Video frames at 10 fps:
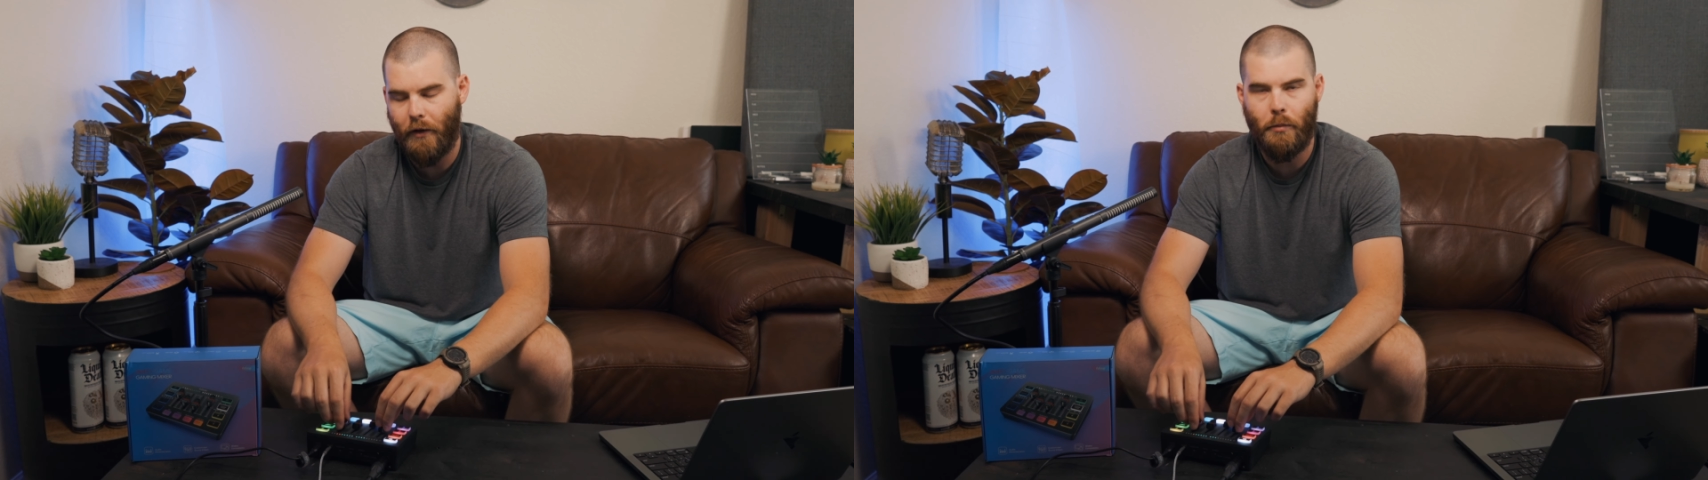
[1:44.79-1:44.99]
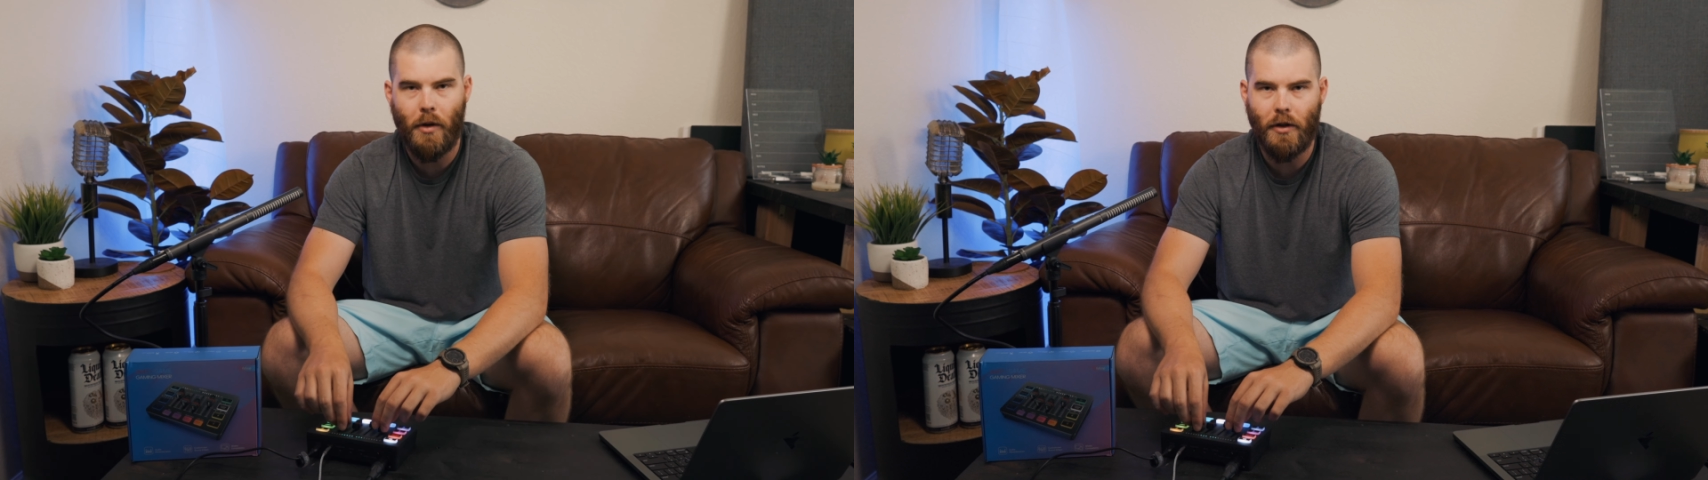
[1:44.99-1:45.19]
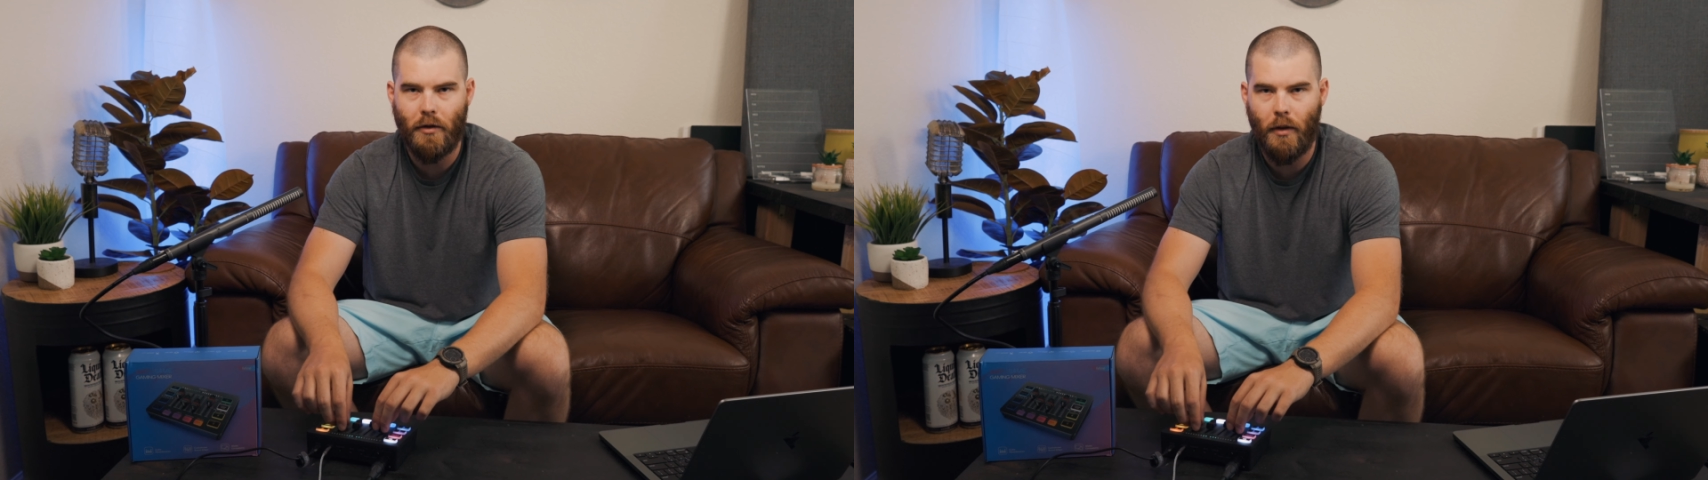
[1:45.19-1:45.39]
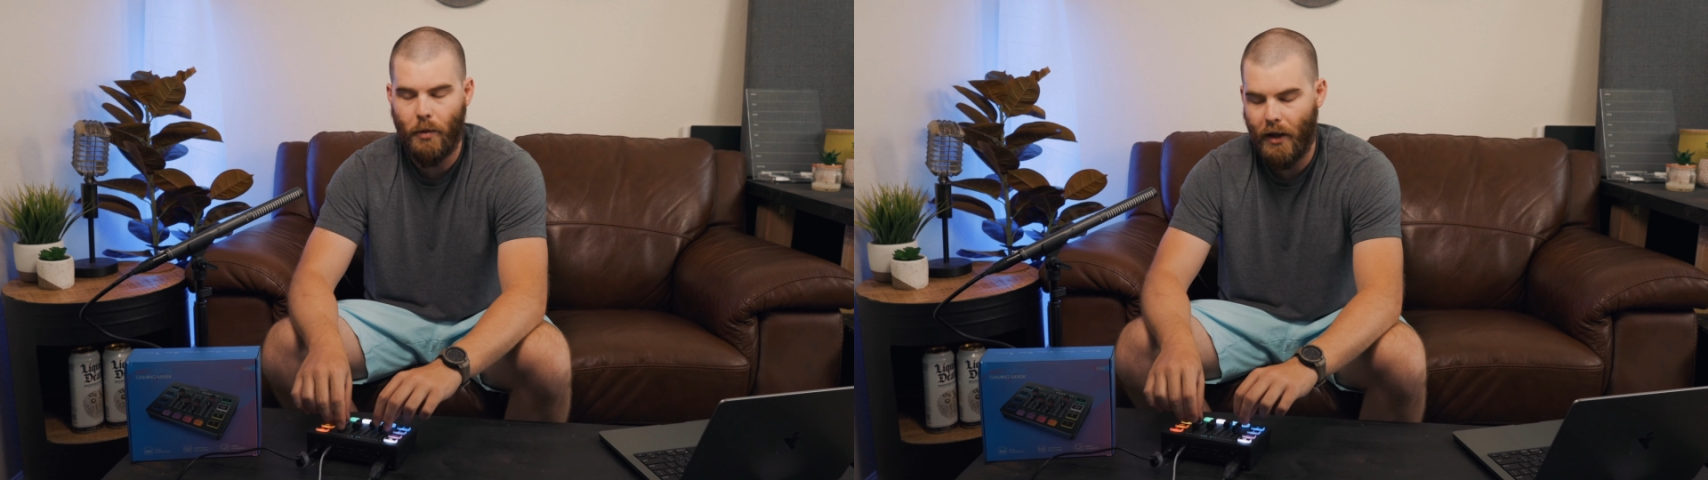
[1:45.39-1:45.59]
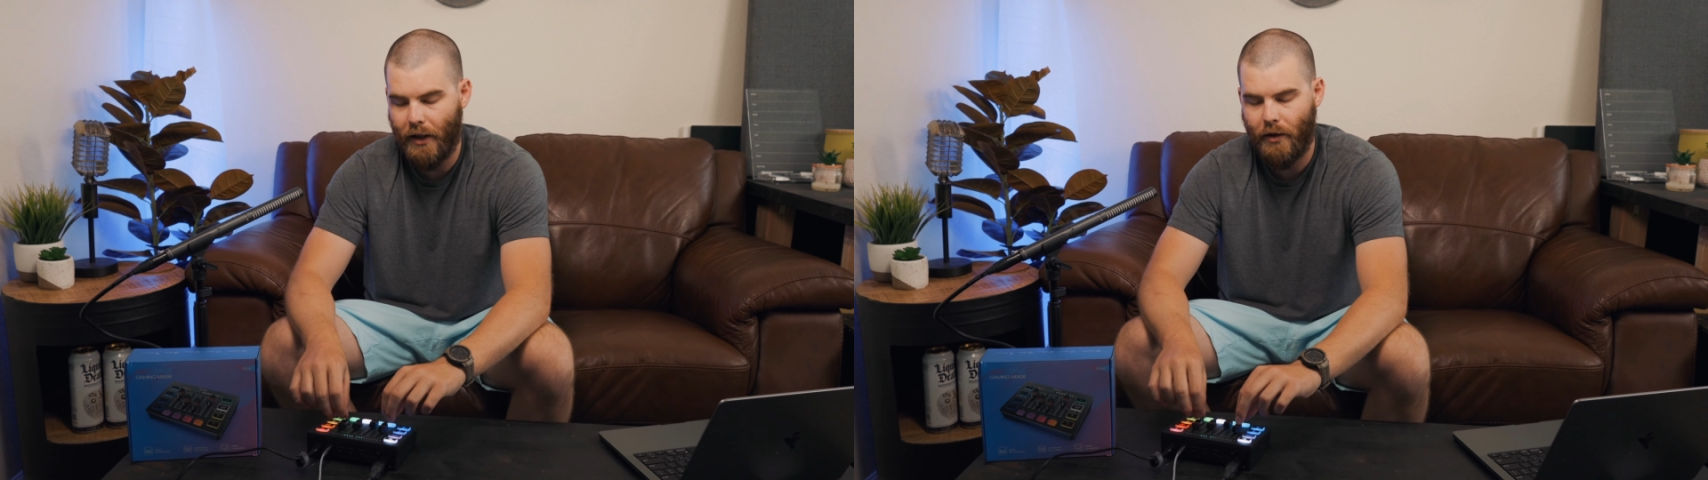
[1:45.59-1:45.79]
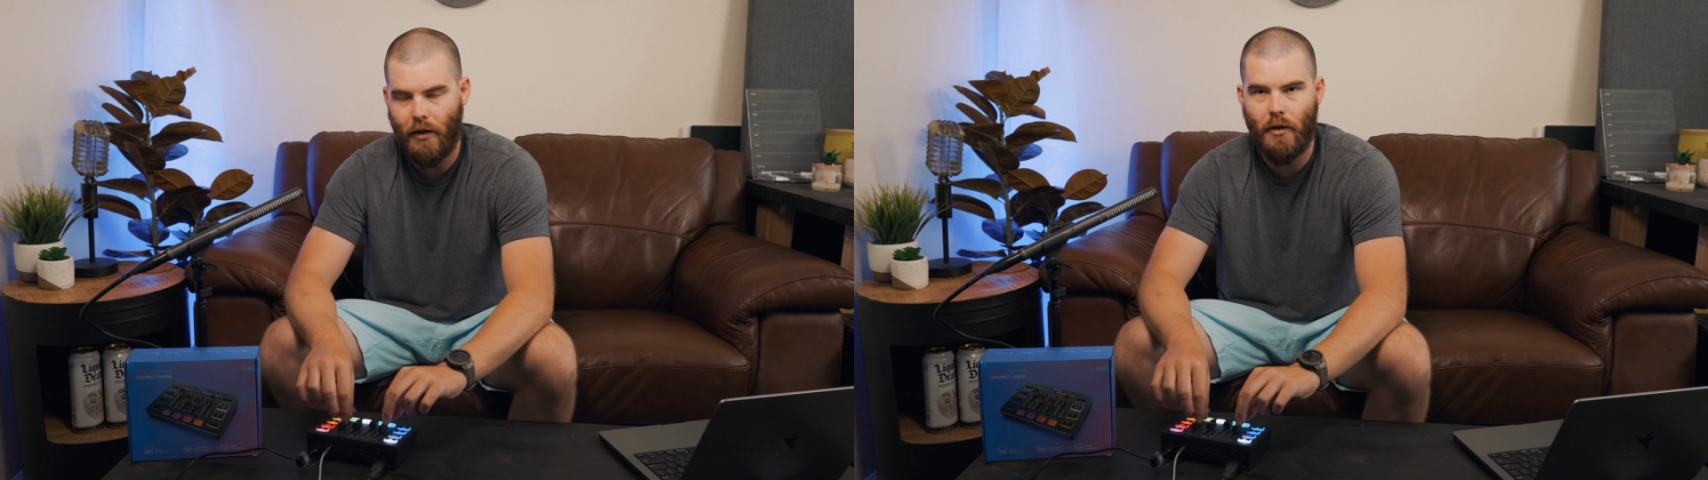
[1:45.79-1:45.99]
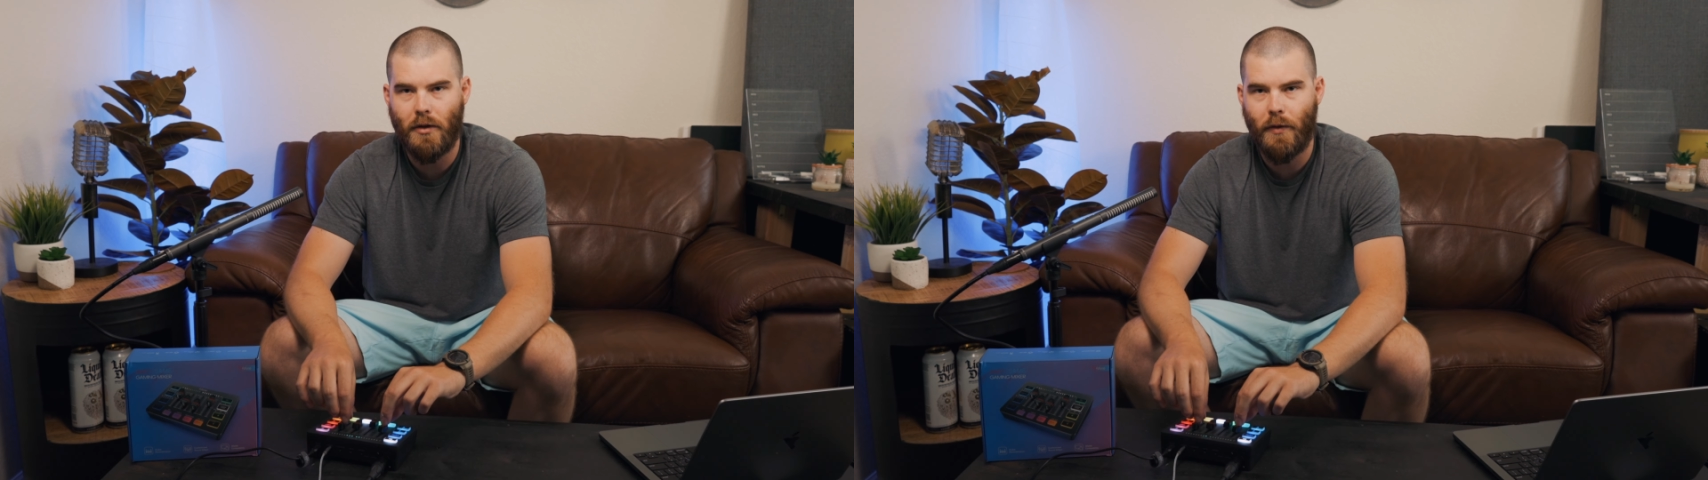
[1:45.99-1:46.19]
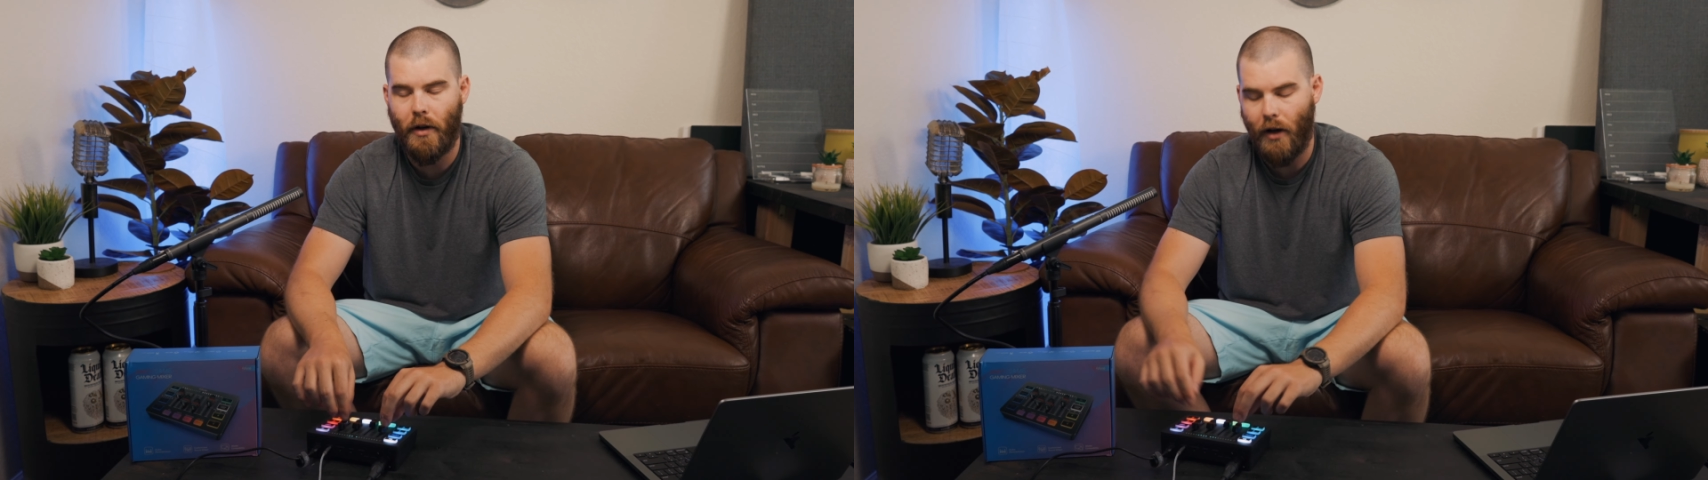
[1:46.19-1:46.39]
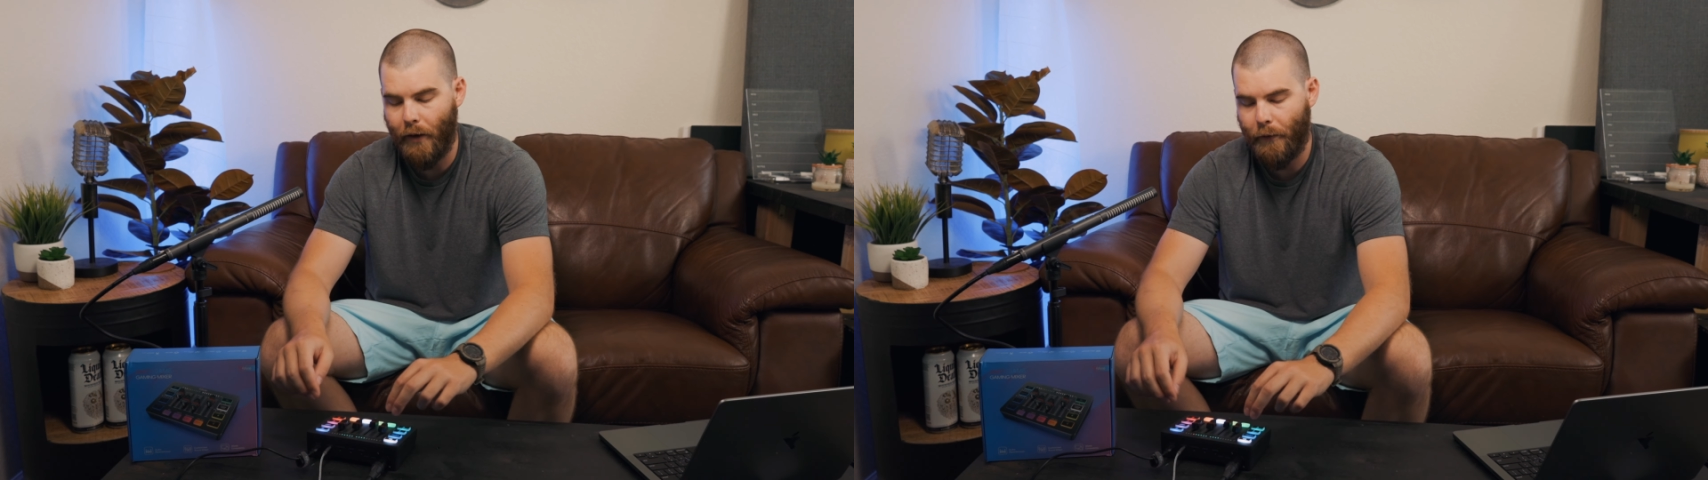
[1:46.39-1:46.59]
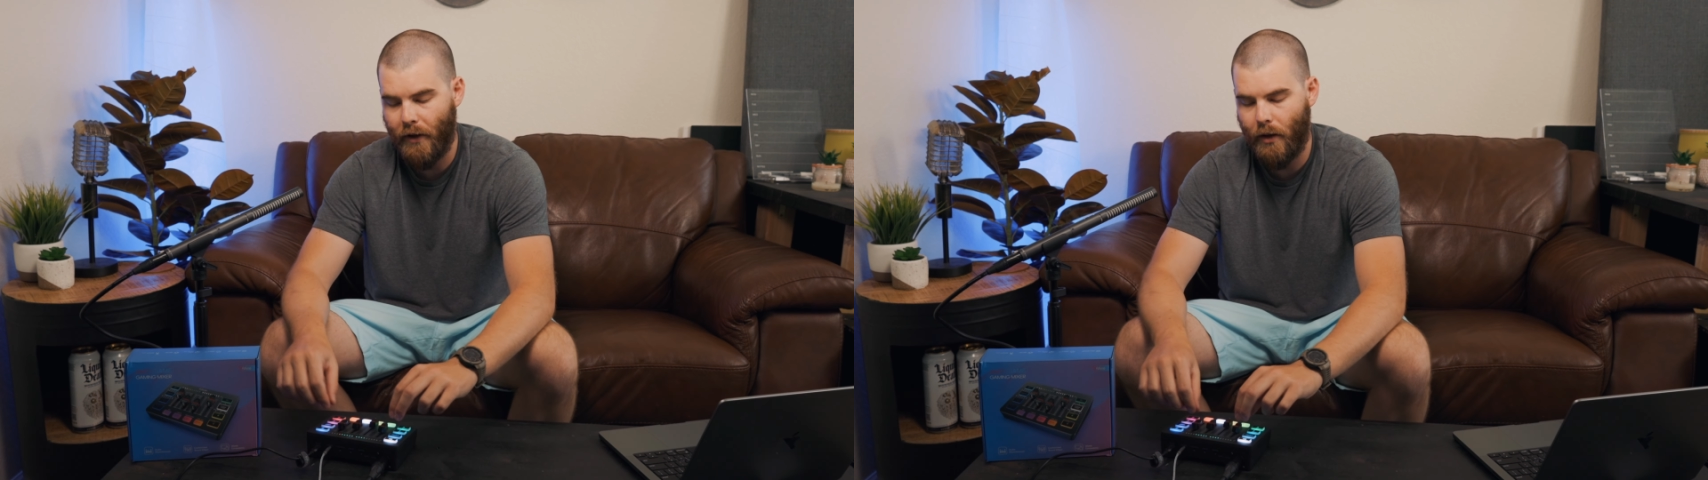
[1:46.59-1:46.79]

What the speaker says: of pressure applied to those very often,